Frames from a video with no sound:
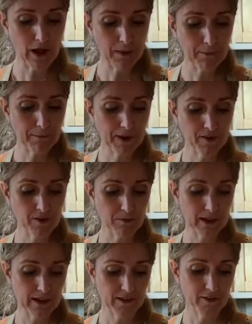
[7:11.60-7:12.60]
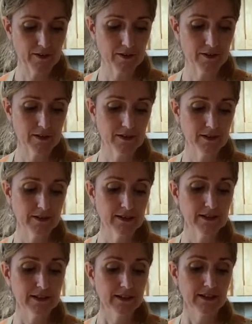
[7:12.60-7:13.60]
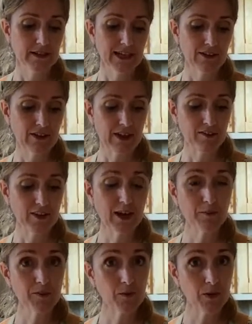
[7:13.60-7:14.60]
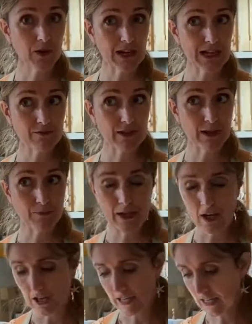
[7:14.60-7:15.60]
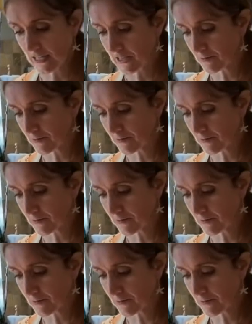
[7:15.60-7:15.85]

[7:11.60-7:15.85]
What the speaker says: and butter mix. Give it a tap so we don't leave any behind.